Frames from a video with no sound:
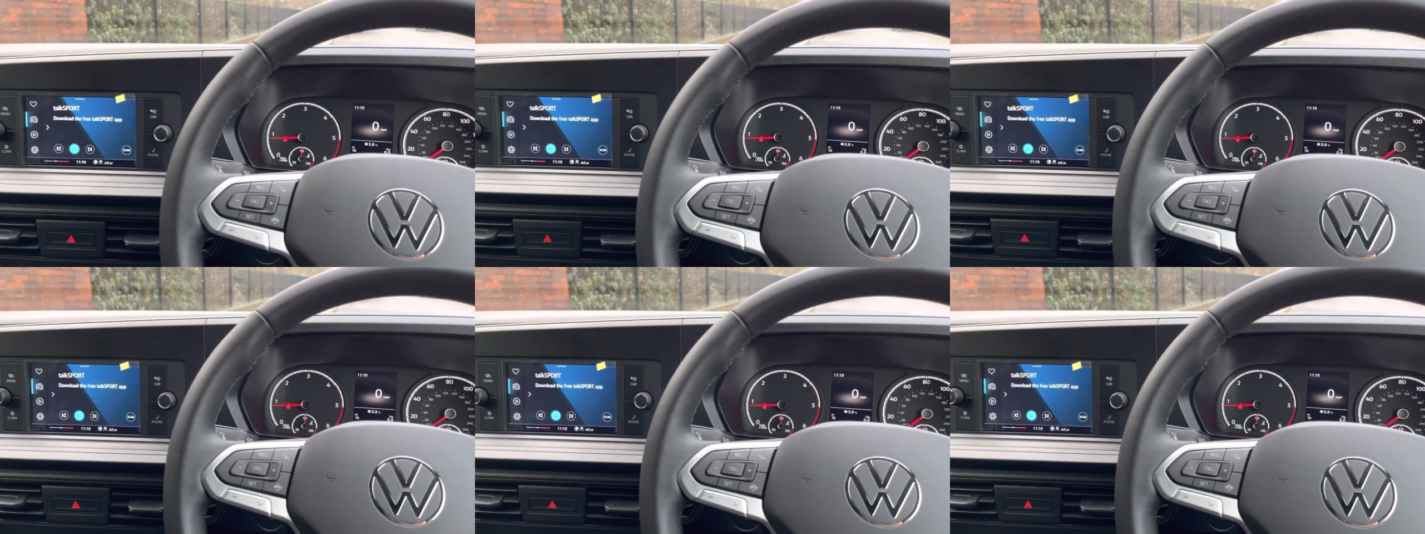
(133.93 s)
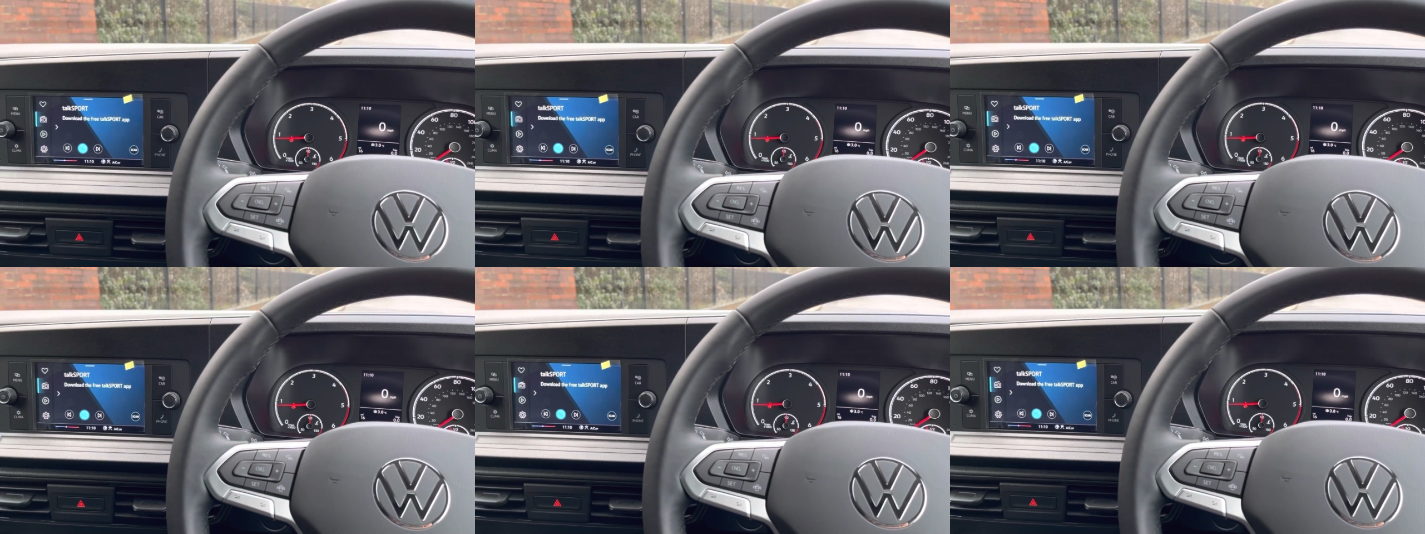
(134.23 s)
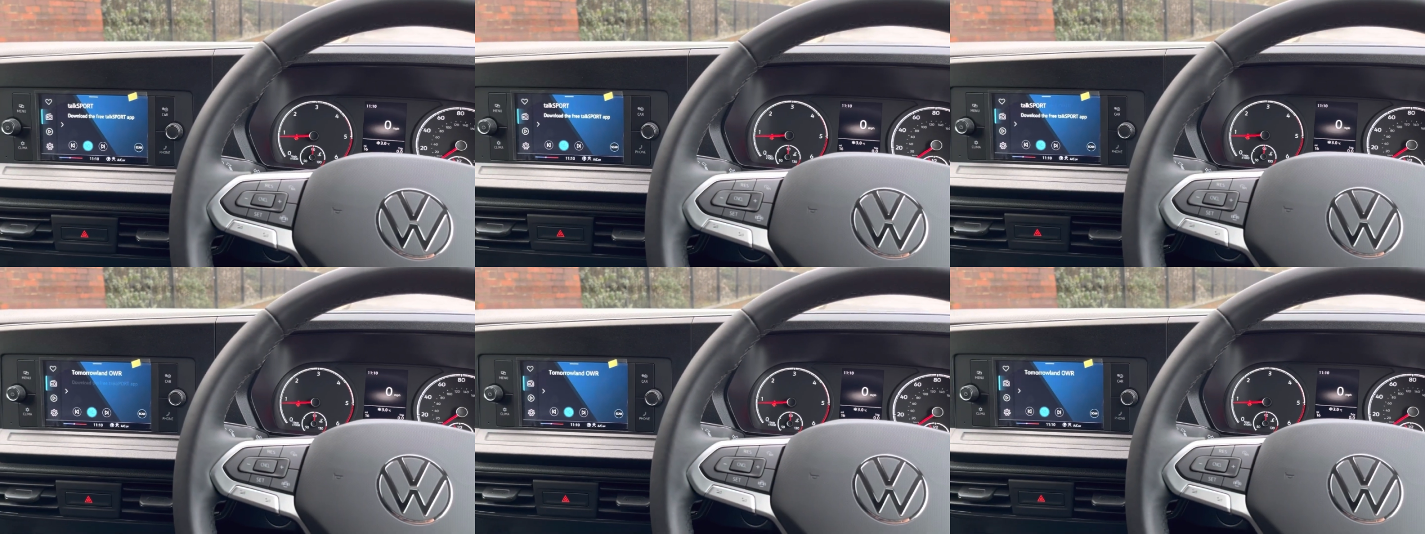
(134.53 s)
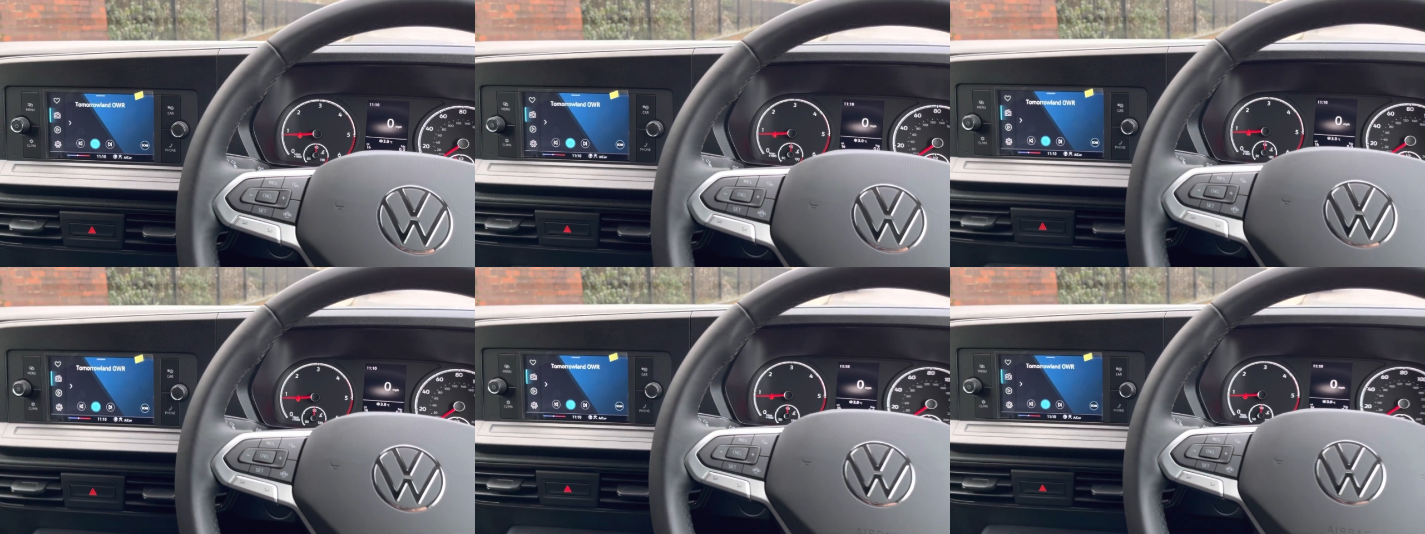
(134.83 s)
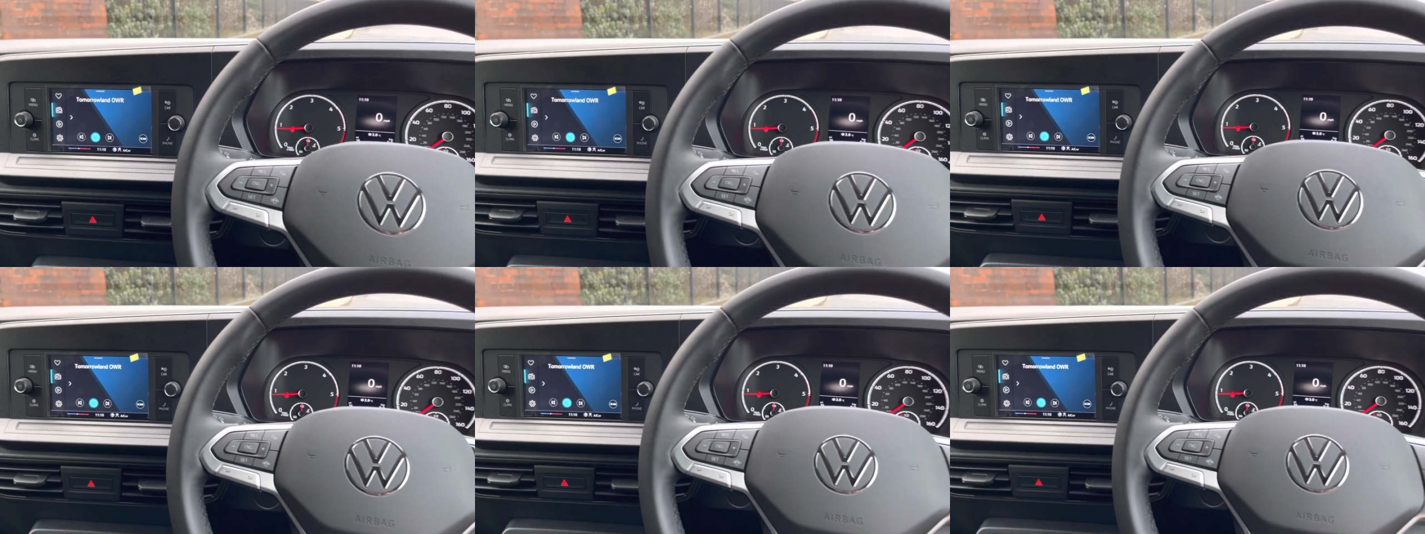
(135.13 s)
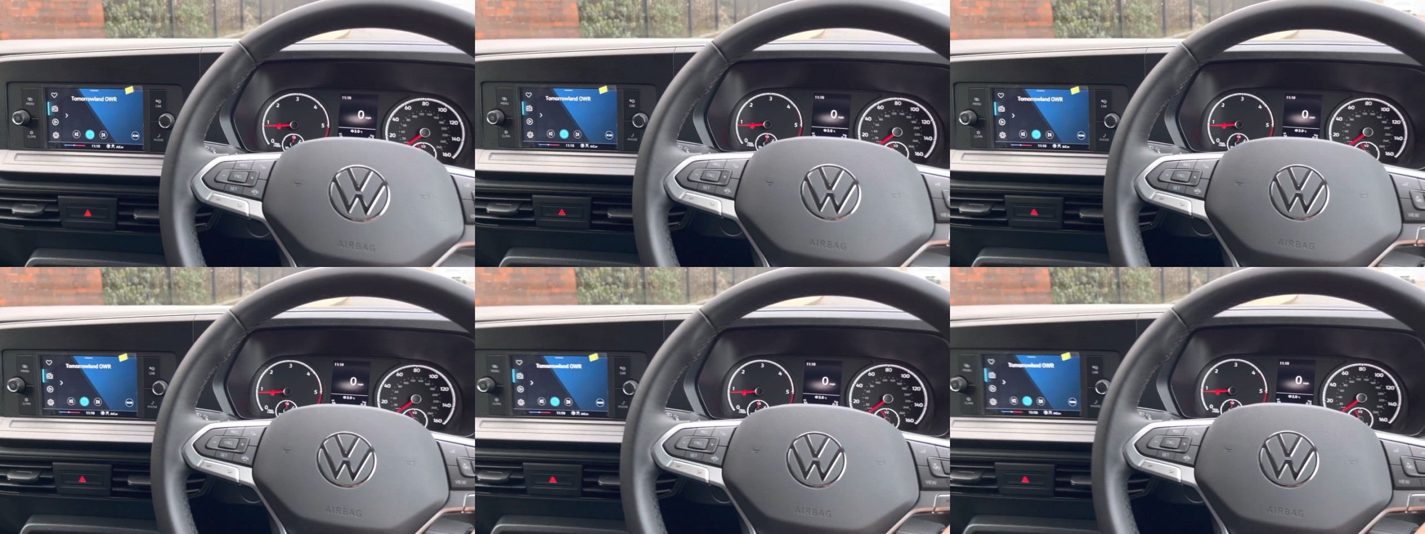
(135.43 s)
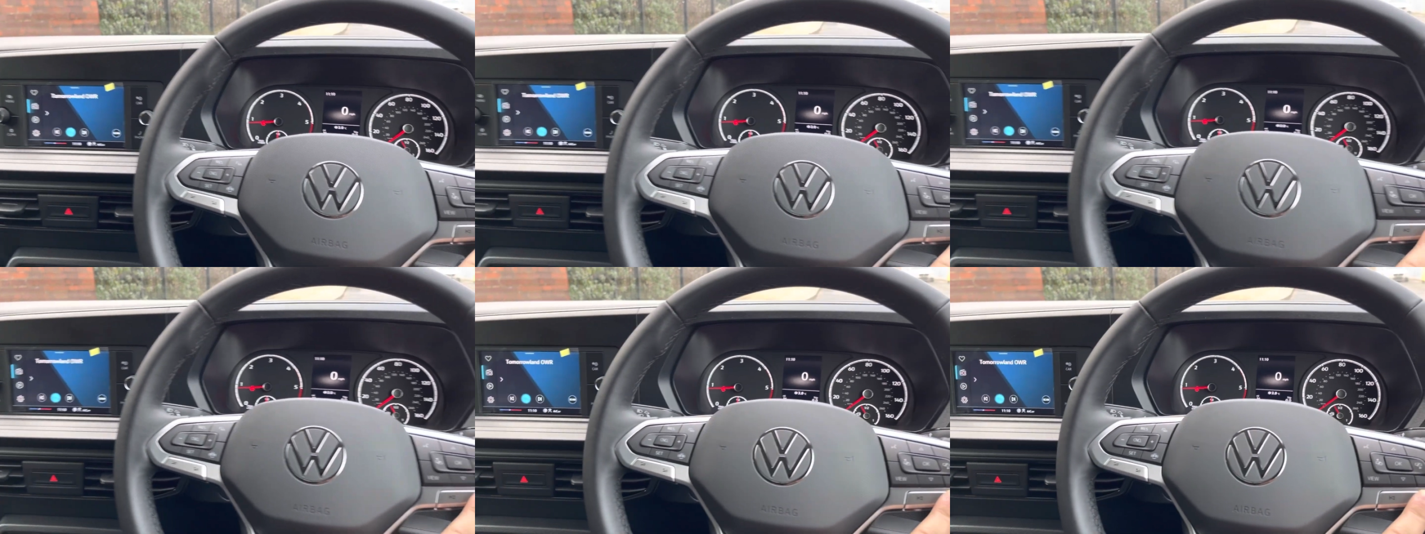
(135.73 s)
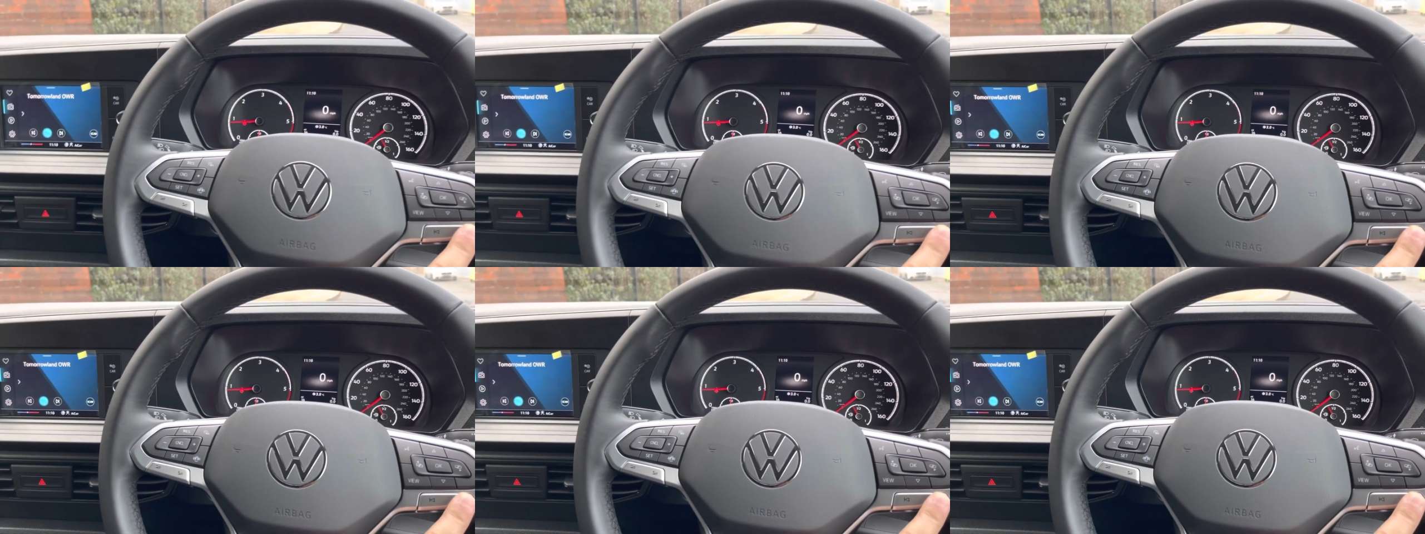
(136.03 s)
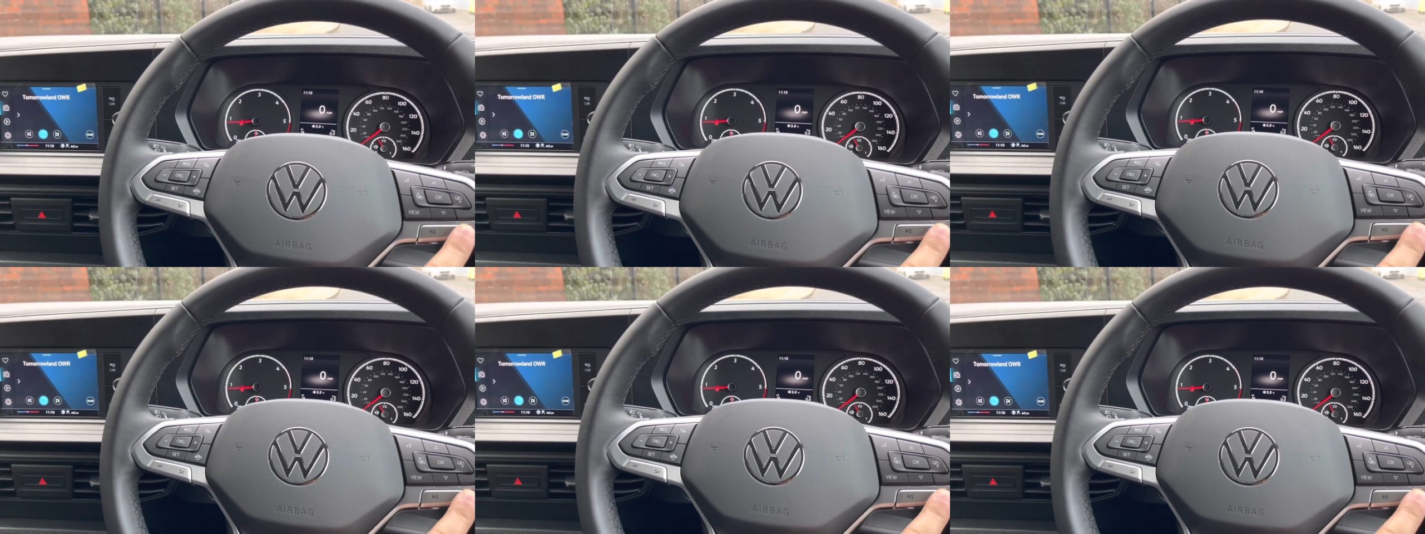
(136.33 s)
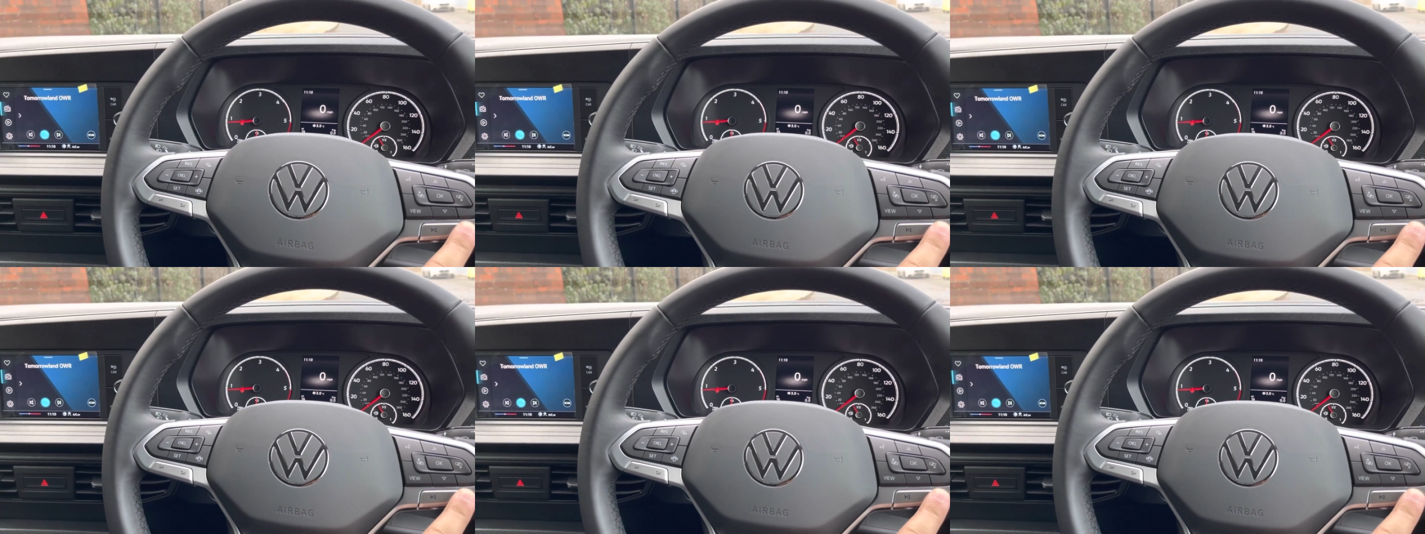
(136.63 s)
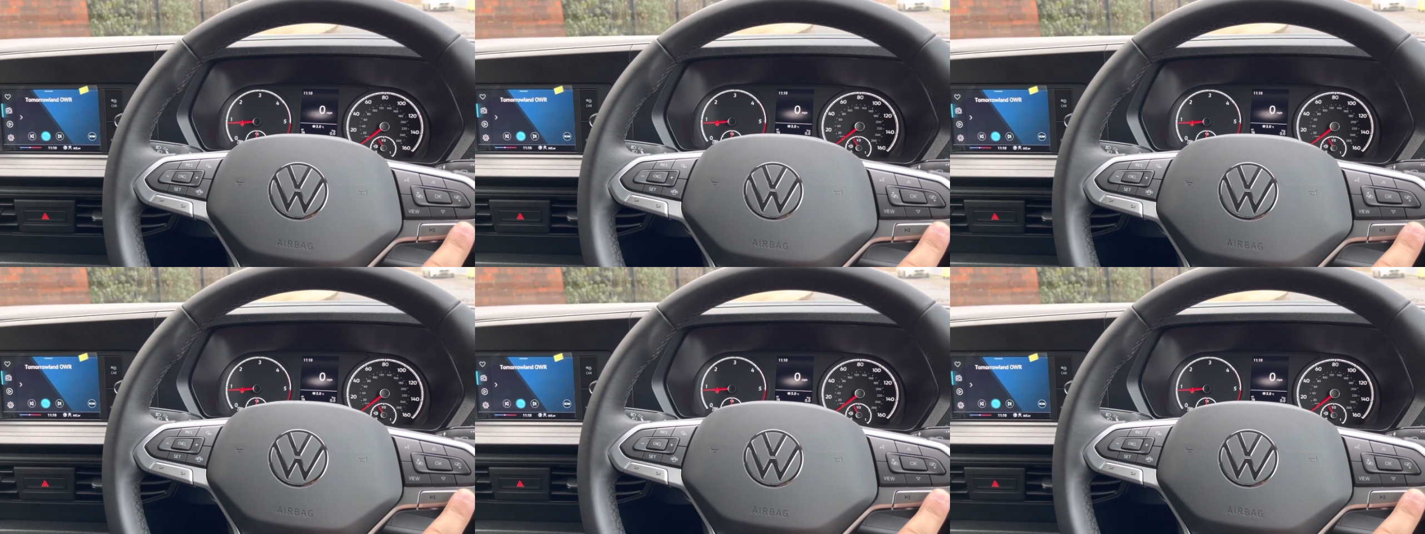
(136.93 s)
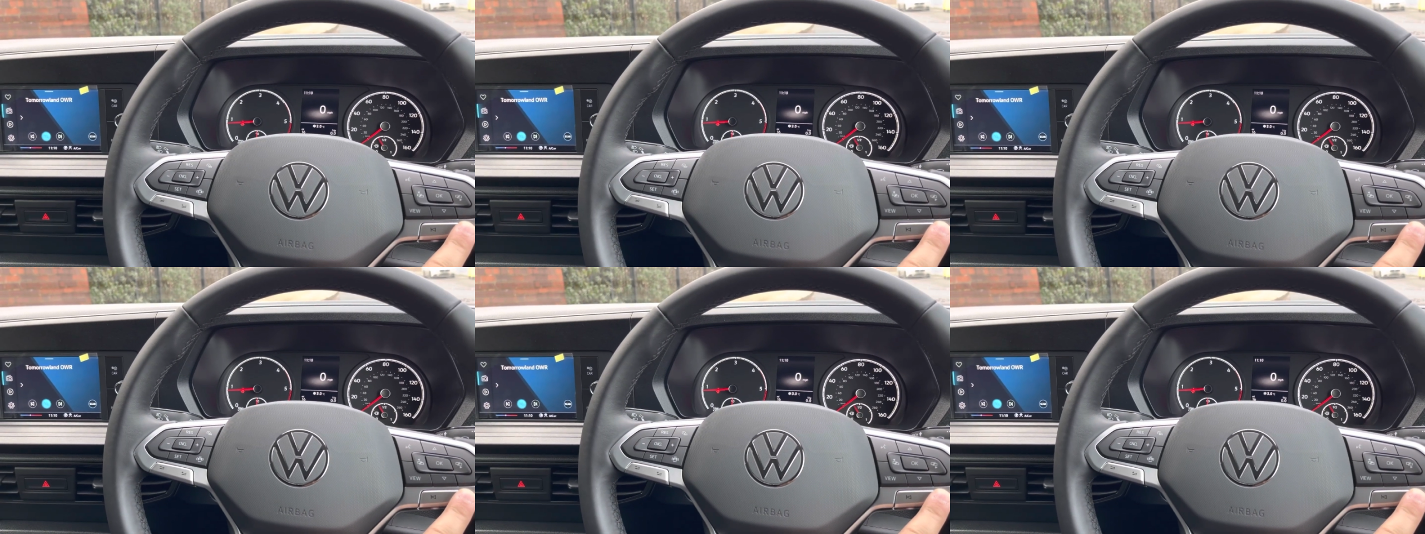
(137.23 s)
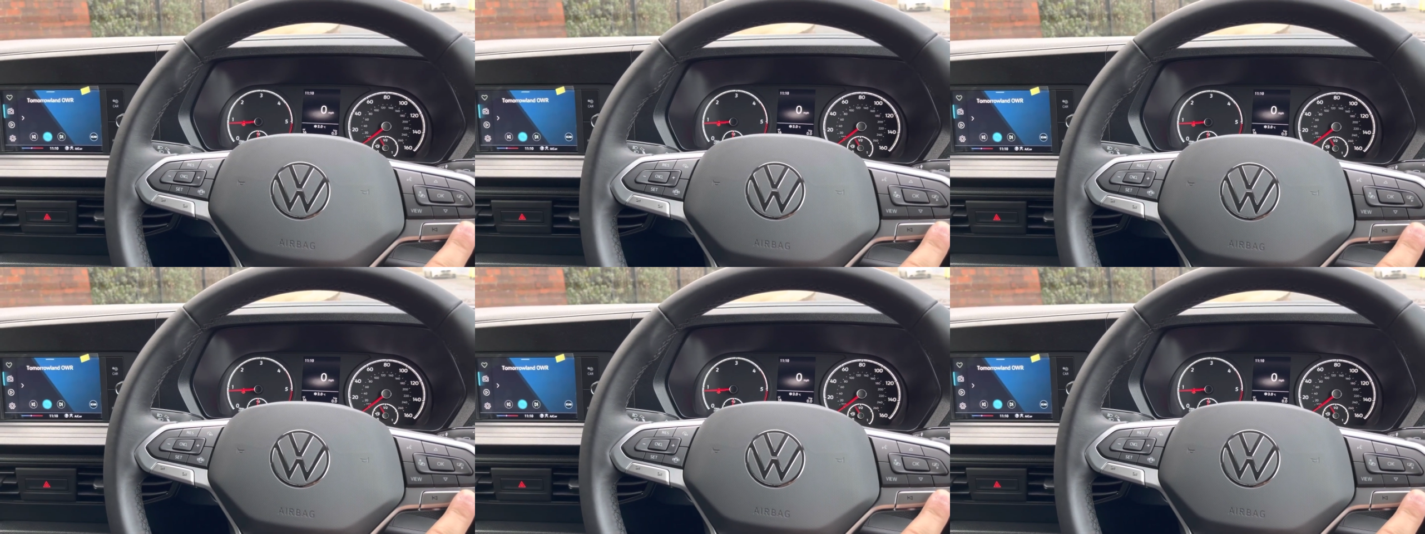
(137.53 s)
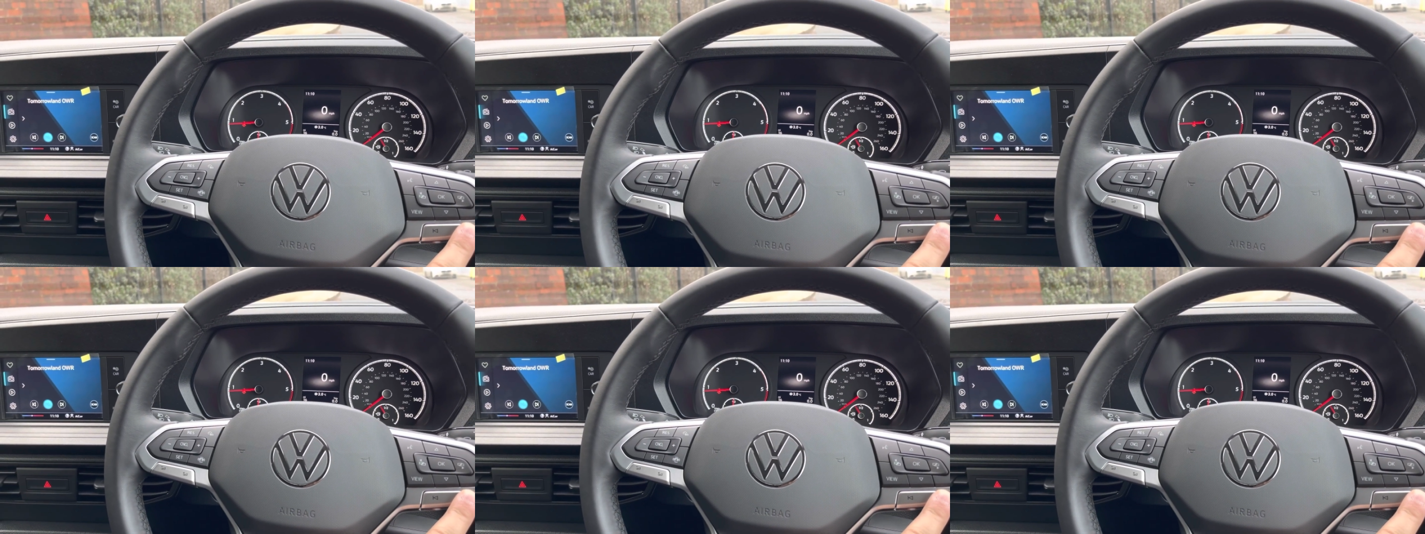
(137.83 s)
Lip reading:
No face is visible, so there are no lips to read.